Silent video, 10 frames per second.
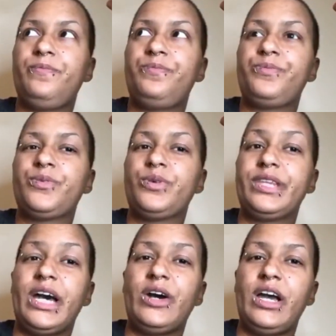without
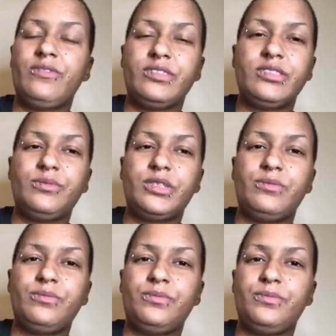having
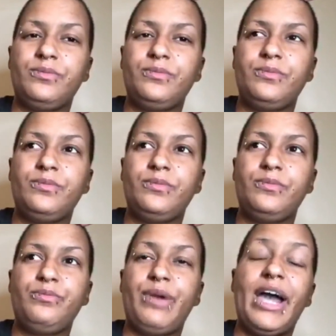something
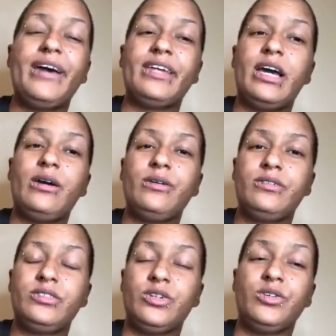
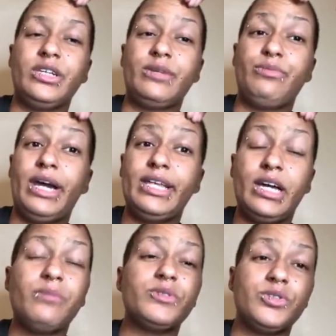like bad
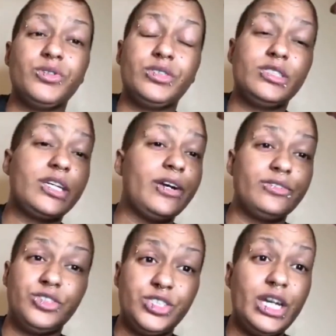happen to her to scare
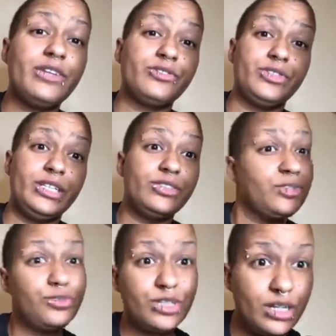the shit out of her into
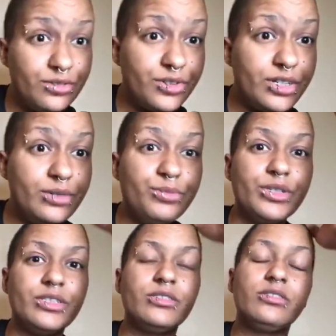recovery.
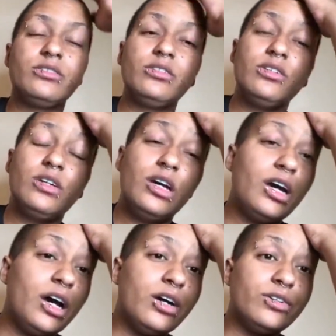But
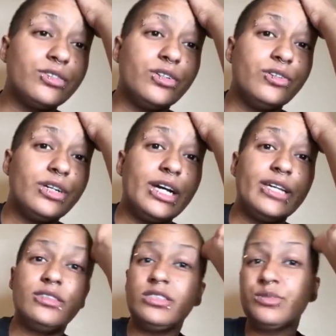I don't know.
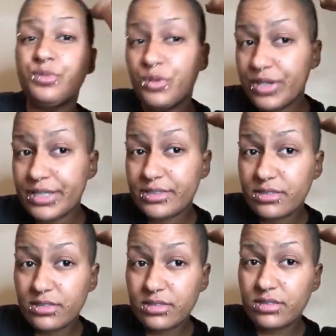At this point,
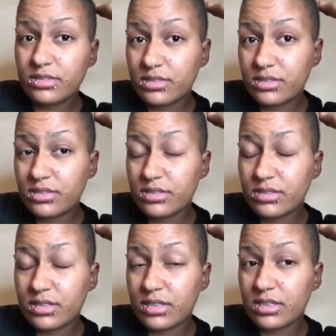
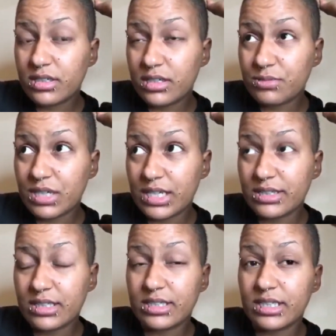I'm kind of
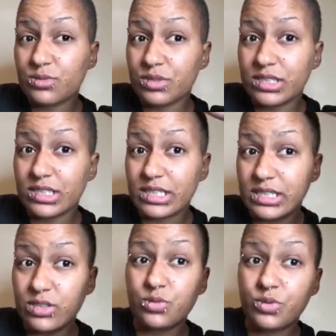thinking that's what it's
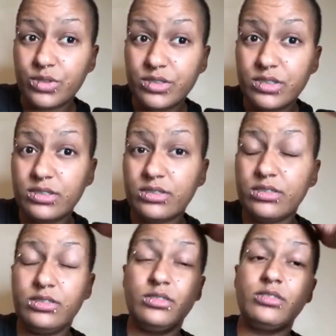leaning towards
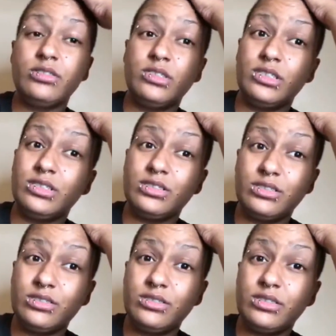
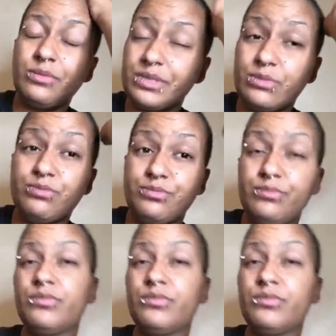is something